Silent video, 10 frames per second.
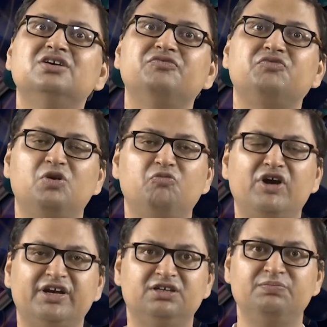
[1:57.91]
from
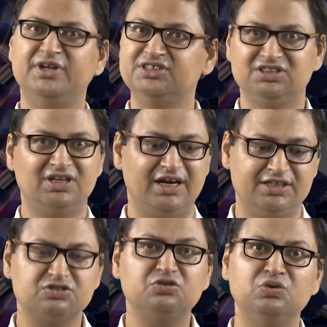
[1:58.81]
what it meant in high
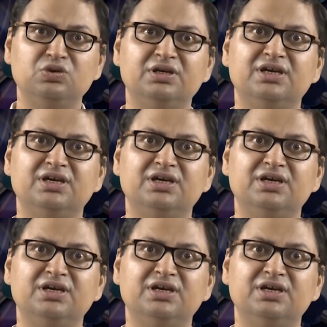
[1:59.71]
school.